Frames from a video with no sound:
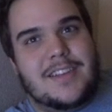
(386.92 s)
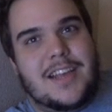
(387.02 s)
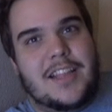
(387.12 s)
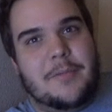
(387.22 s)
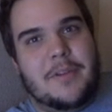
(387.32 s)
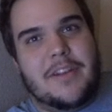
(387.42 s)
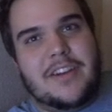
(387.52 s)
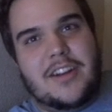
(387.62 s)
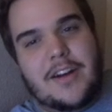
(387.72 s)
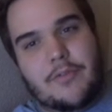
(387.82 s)
And then we
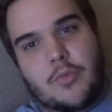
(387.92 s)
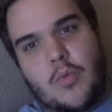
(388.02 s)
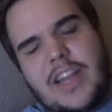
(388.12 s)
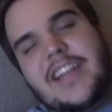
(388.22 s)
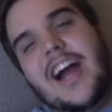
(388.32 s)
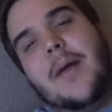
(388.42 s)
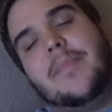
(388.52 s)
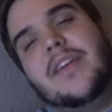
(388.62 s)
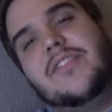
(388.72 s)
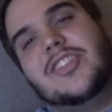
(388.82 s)
round it off with 1
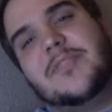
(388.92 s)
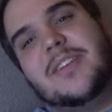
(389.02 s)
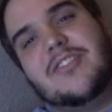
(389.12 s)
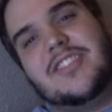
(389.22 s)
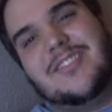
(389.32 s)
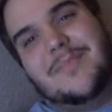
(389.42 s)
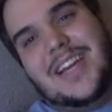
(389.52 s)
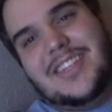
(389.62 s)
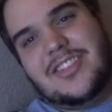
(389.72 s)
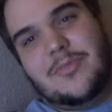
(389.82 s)
copy of Ultimate Crystal
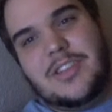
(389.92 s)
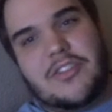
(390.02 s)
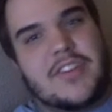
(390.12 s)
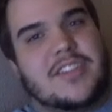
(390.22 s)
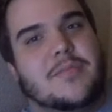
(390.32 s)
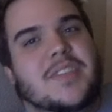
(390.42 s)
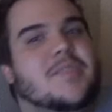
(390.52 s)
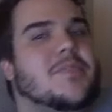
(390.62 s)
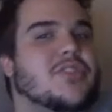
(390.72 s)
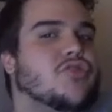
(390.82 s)
Magic. So when your Crystal
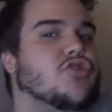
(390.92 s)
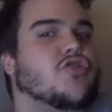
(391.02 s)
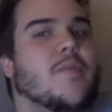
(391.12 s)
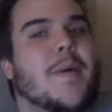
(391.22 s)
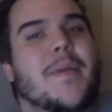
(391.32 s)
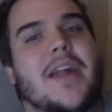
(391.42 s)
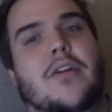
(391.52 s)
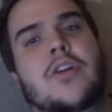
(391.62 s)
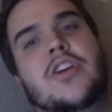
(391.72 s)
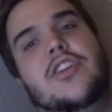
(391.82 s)
Beast monster is destroyed by
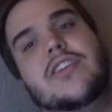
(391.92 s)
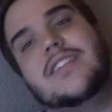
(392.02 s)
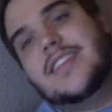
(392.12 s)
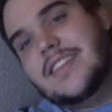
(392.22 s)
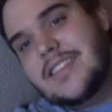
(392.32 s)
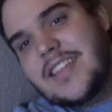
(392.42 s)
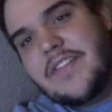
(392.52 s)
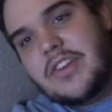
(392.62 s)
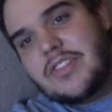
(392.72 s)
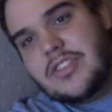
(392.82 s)
battle, you can send
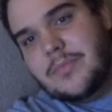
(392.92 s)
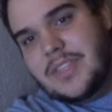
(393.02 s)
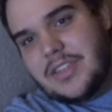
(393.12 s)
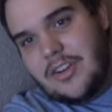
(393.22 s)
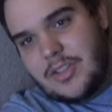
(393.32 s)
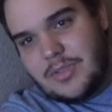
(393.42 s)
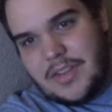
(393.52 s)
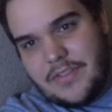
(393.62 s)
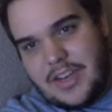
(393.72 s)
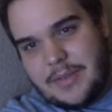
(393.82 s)
7 Crystal Beast cards with
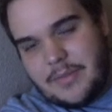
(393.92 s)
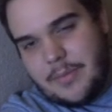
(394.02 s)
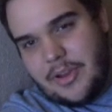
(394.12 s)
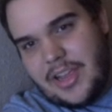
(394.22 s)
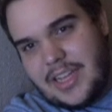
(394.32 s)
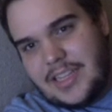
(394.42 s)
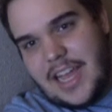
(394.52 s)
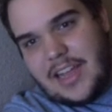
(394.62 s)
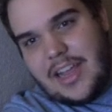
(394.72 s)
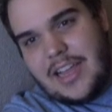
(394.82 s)
different names from your hand,
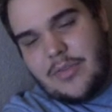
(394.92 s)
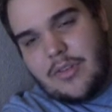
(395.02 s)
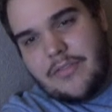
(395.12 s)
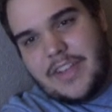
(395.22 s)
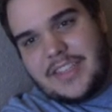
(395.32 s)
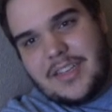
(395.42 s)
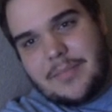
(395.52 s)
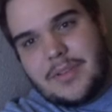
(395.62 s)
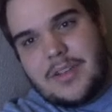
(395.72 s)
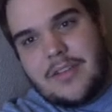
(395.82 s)
deck, and or face-up
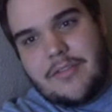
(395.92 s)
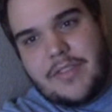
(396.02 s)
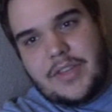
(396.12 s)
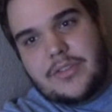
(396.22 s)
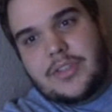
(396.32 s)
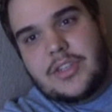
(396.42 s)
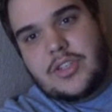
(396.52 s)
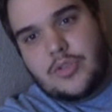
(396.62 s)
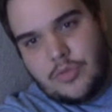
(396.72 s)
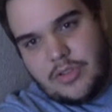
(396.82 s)
field
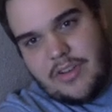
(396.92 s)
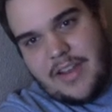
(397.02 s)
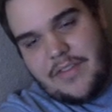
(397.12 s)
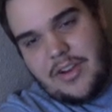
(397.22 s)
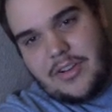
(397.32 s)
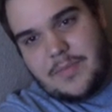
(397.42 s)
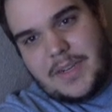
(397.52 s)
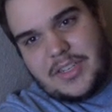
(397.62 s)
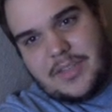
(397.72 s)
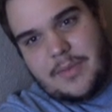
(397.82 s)
to the graveyard.
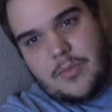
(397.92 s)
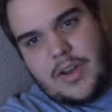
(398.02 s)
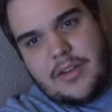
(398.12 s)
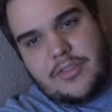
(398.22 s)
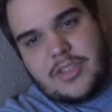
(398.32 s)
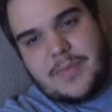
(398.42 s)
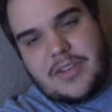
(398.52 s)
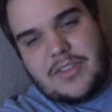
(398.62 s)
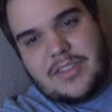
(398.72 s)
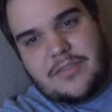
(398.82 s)
Special summon 1 Ultimate
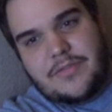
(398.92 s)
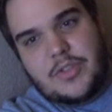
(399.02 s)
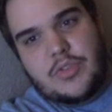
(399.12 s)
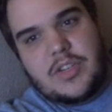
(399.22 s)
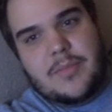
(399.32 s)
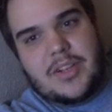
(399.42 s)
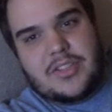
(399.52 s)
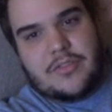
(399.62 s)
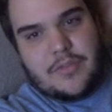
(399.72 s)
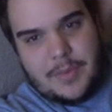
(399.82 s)
Crystal Fusion
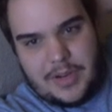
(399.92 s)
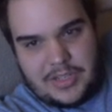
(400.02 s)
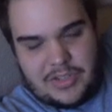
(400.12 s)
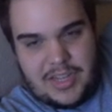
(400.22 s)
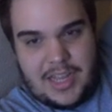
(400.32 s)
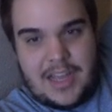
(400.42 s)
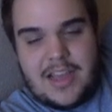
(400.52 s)
monster from your extra deck.